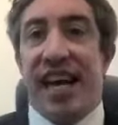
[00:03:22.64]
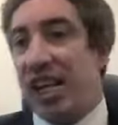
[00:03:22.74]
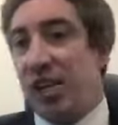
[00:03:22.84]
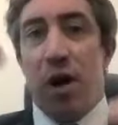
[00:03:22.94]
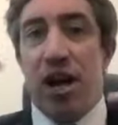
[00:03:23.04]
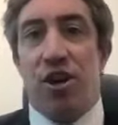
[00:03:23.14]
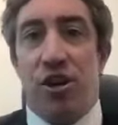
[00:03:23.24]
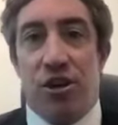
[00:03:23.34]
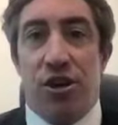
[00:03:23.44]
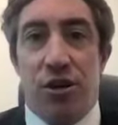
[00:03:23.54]
is where
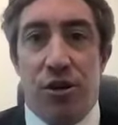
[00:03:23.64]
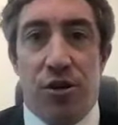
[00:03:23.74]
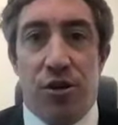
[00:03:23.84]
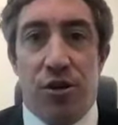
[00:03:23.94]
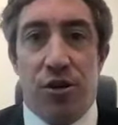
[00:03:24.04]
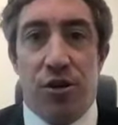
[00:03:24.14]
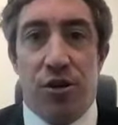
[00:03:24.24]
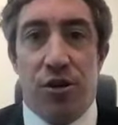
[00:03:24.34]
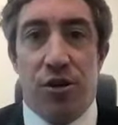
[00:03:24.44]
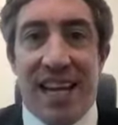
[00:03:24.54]
you're
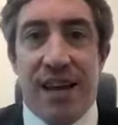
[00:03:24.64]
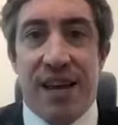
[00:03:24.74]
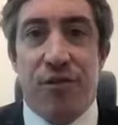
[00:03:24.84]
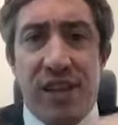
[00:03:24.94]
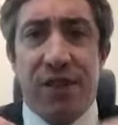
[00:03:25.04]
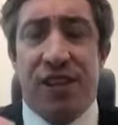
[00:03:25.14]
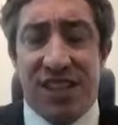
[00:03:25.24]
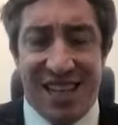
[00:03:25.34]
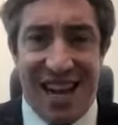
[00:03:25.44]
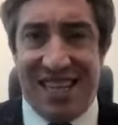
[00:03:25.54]
going to be able to give you different
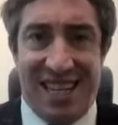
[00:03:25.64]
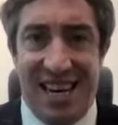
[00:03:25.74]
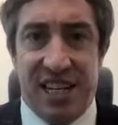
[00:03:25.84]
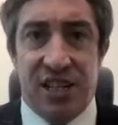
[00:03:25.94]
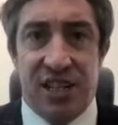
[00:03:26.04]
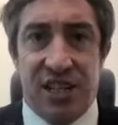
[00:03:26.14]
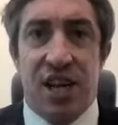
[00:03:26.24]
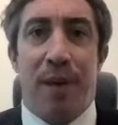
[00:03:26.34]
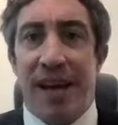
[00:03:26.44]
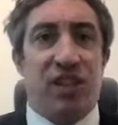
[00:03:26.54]
tactics
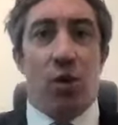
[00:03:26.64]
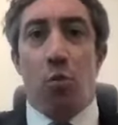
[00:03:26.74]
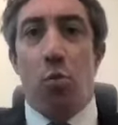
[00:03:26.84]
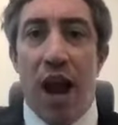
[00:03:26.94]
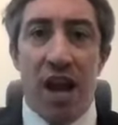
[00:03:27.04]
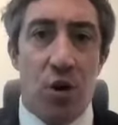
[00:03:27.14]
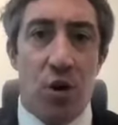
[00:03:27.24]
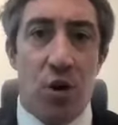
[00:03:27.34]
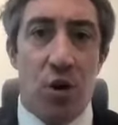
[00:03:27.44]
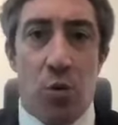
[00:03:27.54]
based on where you
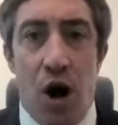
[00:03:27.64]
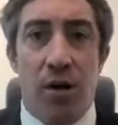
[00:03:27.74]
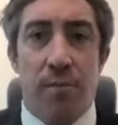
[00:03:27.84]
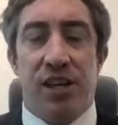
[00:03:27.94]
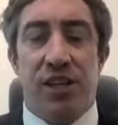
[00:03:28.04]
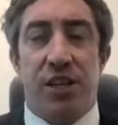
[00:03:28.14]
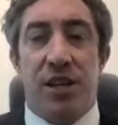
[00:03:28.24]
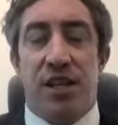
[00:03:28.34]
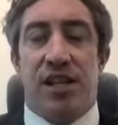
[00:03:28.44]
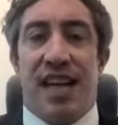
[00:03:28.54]
are. Because
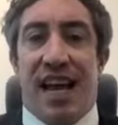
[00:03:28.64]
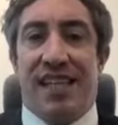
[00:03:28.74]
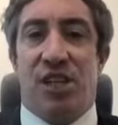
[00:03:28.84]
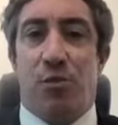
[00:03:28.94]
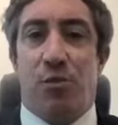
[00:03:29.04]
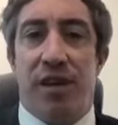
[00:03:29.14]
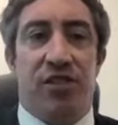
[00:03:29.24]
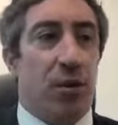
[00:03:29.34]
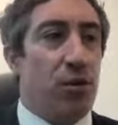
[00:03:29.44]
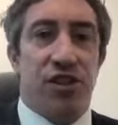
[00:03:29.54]
the tactics we give
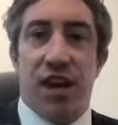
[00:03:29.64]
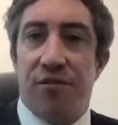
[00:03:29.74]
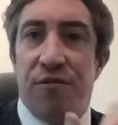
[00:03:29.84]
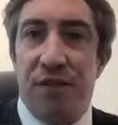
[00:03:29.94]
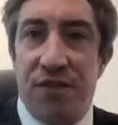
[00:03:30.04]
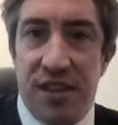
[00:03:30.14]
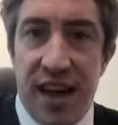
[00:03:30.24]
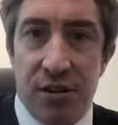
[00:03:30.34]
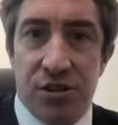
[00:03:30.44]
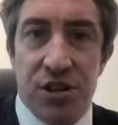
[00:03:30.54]
someone who's done
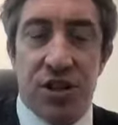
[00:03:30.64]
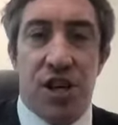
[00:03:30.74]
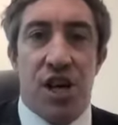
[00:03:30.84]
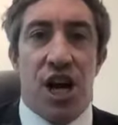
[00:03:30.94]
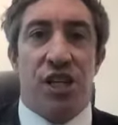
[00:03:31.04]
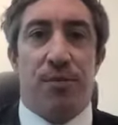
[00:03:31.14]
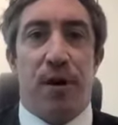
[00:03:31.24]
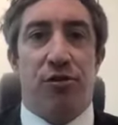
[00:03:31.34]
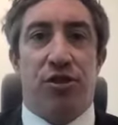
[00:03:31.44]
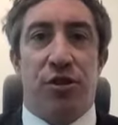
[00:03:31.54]
50,000 as
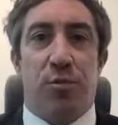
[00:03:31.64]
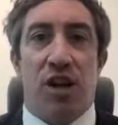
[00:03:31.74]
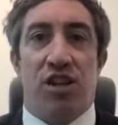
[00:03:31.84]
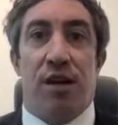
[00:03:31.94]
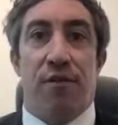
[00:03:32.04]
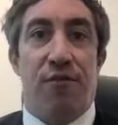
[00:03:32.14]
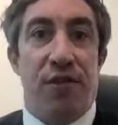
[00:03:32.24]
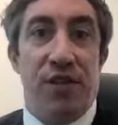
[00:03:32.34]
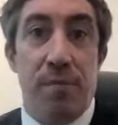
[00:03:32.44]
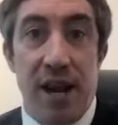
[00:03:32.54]
opposed to the one that's done
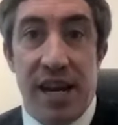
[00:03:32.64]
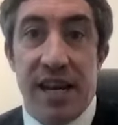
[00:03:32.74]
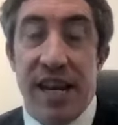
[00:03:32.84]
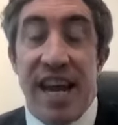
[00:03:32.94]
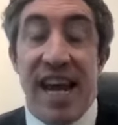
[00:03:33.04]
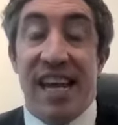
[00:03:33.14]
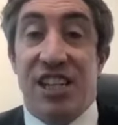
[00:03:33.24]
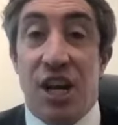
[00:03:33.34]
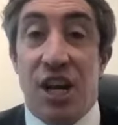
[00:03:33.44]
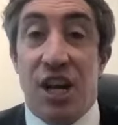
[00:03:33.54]
50 million is
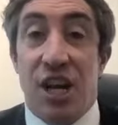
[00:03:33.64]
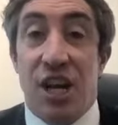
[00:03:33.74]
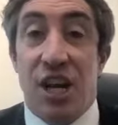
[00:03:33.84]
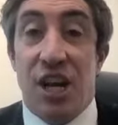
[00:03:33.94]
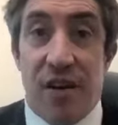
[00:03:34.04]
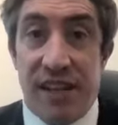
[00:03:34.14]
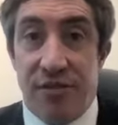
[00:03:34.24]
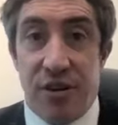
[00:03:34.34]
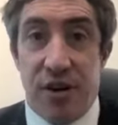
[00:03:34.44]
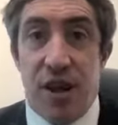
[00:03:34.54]
going to be very,
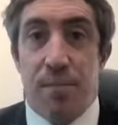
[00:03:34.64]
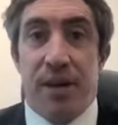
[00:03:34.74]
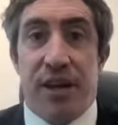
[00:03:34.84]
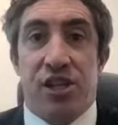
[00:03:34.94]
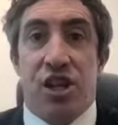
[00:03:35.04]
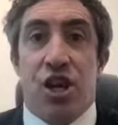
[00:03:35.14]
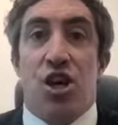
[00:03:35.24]
very different because